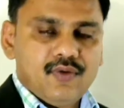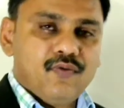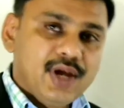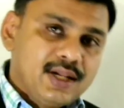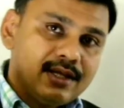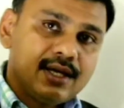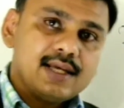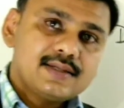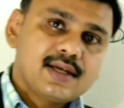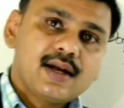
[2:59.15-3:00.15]
when there
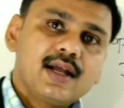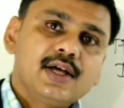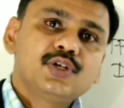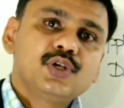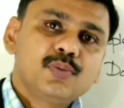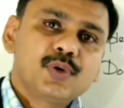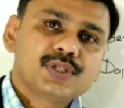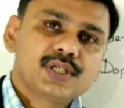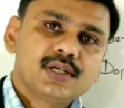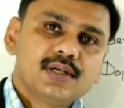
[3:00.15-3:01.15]
is a relative
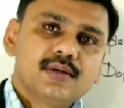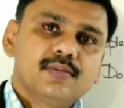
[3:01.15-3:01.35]
motion